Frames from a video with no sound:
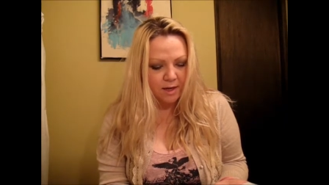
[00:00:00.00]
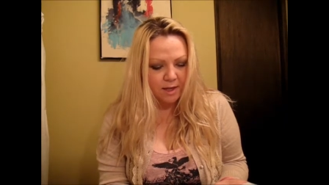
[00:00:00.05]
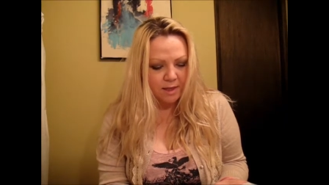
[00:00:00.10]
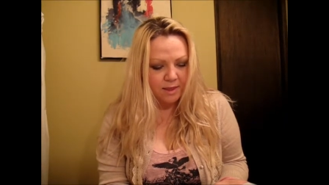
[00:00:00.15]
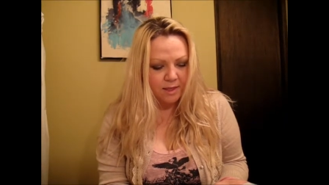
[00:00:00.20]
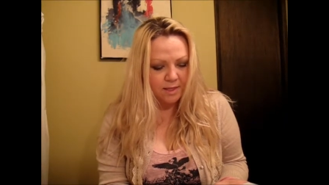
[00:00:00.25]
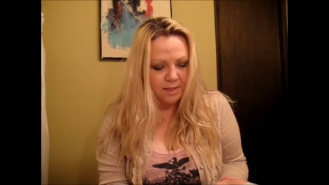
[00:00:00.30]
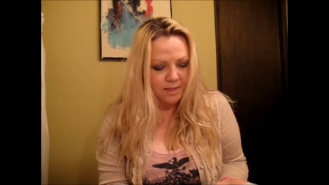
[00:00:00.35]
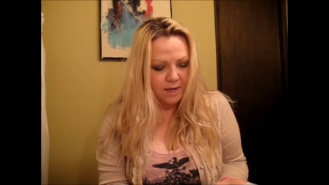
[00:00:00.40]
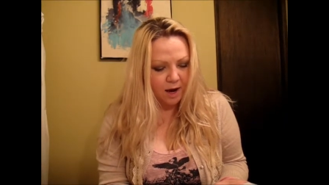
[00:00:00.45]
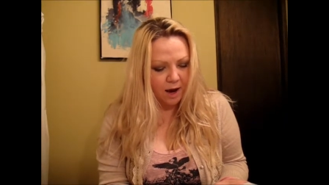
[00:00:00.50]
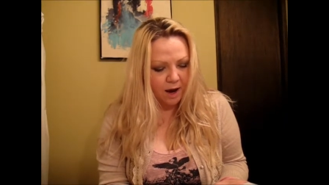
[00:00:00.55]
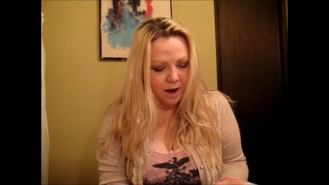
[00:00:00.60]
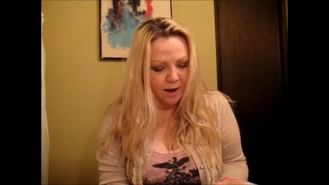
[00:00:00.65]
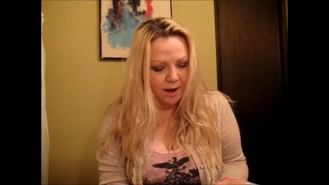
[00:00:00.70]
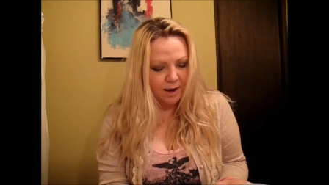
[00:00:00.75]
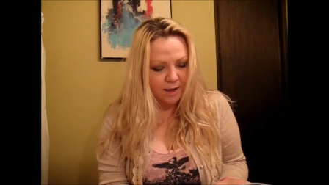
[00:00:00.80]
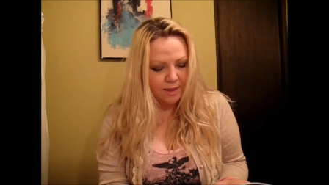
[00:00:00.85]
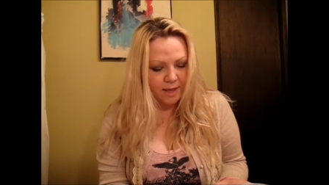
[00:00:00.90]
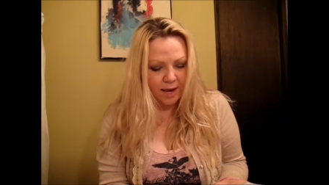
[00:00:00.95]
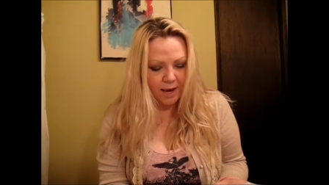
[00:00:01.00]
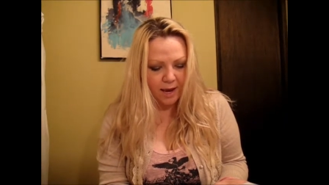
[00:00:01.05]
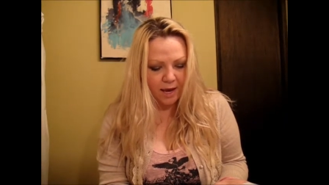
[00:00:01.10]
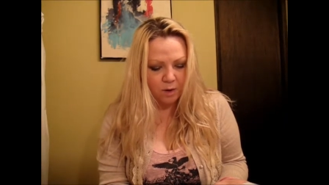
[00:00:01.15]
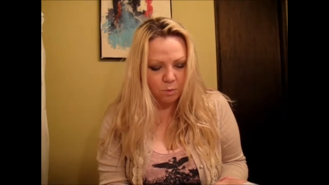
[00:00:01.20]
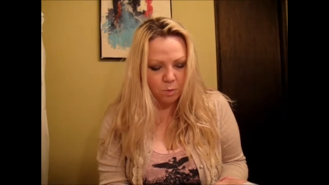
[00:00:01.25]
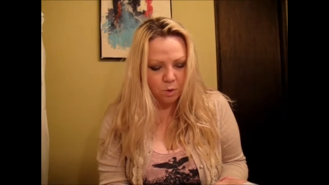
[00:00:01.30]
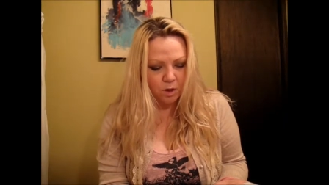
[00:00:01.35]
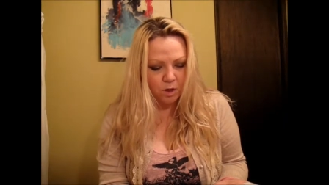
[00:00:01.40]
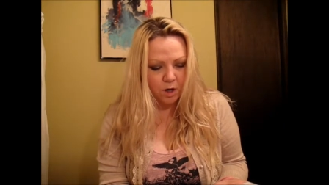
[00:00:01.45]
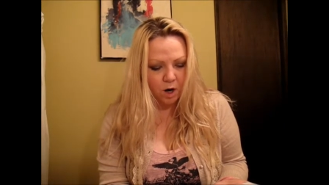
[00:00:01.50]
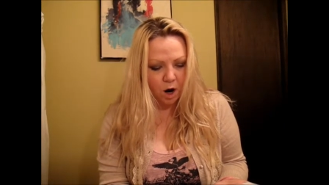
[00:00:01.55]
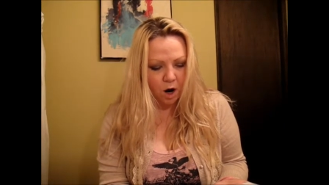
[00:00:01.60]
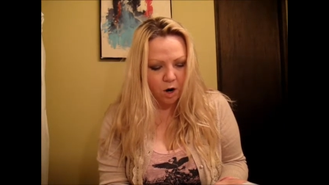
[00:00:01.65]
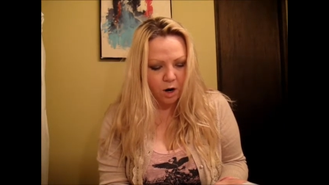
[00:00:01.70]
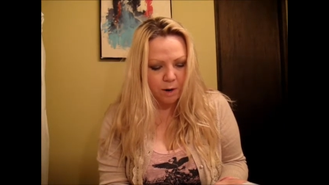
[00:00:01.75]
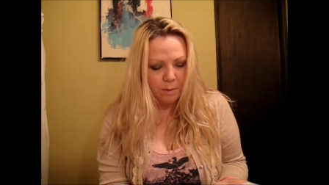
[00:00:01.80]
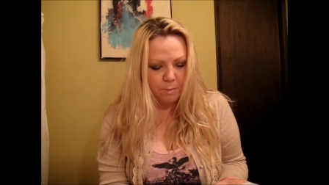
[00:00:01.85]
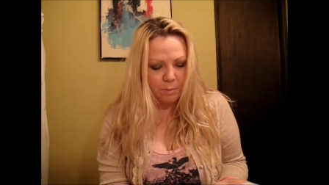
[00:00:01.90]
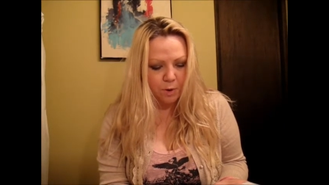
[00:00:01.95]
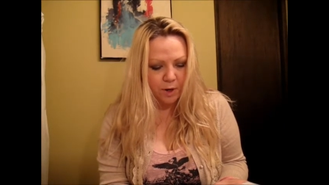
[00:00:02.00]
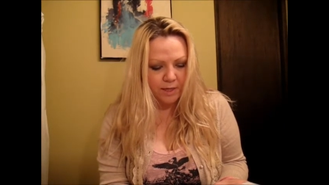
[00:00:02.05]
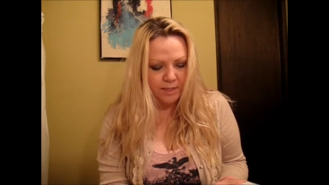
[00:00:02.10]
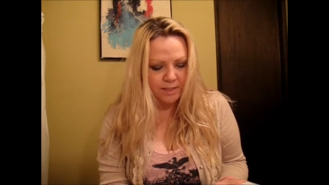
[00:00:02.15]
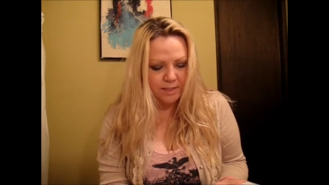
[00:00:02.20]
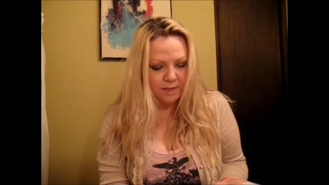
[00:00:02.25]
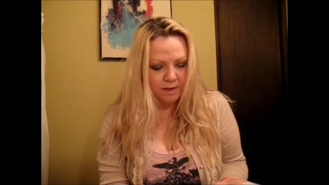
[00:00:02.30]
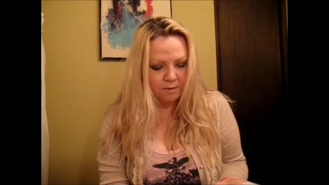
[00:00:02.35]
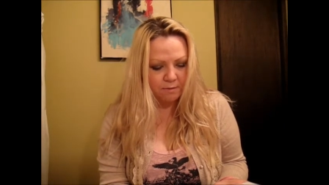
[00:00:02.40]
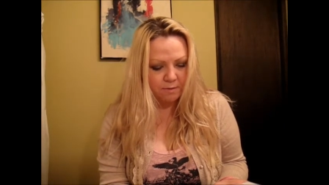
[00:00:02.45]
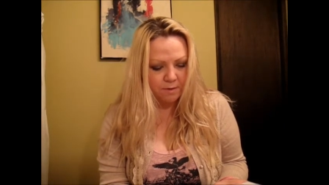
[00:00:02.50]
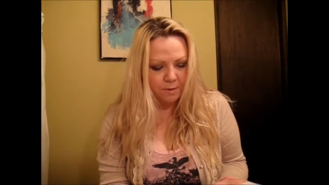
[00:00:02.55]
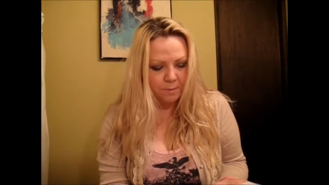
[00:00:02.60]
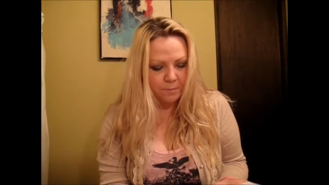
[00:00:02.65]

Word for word: The die and the handwork are impressive.